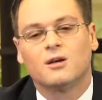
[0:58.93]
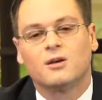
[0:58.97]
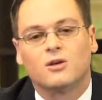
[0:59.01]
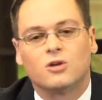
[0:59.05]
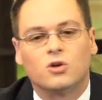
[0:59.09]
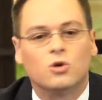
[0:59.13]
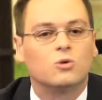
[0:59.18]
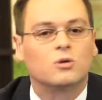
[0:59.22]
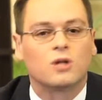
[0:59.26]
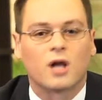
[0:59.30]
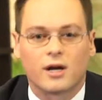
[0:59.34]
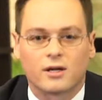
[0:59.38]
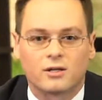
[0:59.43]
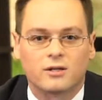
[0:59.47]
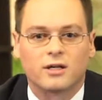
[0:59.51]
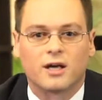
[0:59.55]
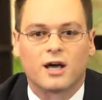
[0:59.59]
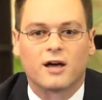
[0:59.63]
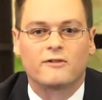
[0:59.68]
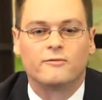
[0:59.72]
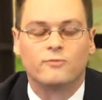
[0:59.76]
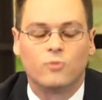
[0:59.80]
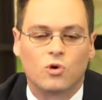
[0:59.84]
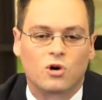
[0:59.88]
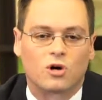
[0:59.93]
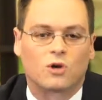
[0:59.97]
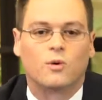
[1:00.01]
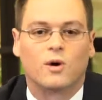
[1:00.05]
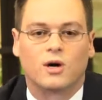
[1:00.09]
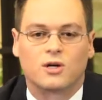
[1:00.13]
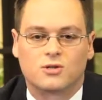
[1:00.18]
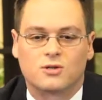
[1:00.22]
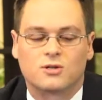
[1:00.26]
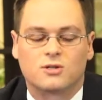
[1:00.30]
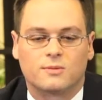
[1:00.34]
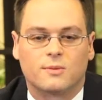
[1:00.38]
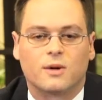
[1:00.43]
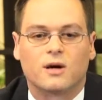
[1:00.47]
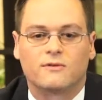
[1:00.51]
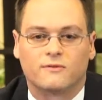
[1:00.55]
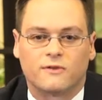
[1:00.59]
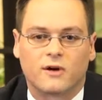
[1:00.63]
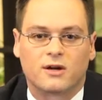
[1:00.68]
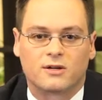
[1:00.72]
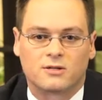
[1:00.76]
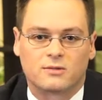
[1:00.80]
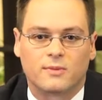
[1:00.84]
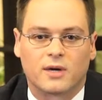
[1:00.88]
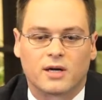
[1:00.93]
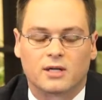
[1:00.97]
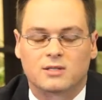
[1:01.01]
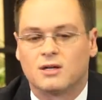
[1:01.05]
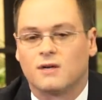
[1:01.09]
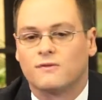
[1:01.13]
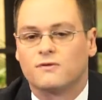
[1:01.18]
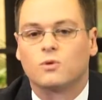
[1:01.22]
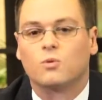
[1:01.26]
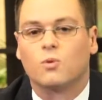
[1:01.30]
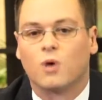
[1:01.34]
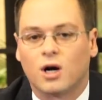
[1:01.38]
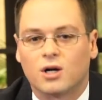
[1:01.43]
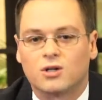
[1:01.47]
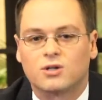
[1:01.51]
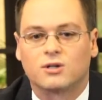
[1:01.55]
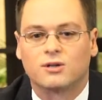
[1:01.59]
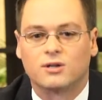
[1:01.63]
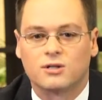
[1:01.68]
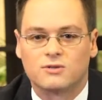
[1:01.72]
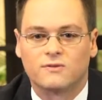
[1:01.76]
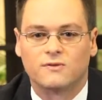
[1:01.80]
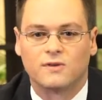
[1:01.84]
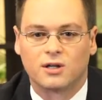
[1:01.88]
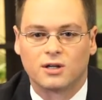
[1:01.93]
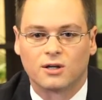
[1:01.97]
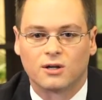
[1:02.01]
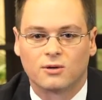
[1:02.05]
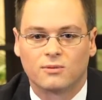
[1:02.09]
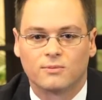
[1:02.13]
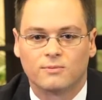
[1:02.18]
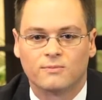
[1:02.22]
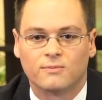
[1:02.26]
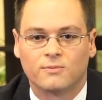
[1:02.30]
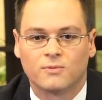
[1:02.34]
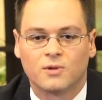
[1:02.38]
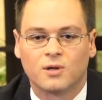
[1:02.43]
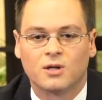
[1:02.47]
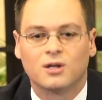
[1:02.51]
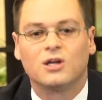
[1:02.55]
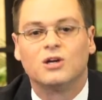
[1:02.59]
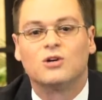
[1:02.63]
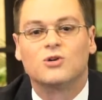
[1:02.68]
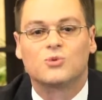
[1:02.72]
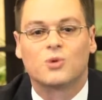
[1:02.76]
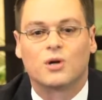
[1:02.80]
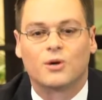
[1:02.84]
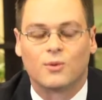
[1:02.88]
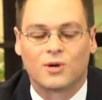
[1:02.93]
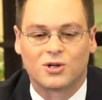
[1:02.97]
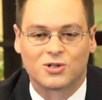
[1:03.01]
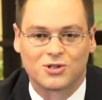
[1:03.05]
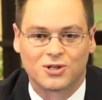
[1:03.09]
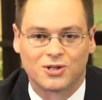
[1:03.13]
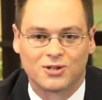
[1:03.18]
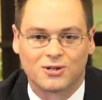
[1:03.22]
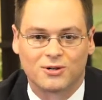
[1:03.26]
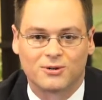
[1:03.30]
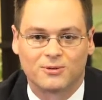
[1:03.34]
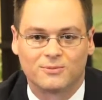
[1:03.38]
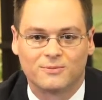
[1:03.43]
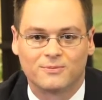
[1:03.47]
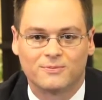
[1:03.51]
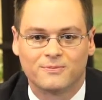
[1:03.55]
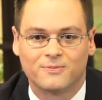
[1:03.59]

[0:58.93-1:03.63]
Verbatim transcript: You likely have more questions about Fosamax after watching this video. Here's what I want you to do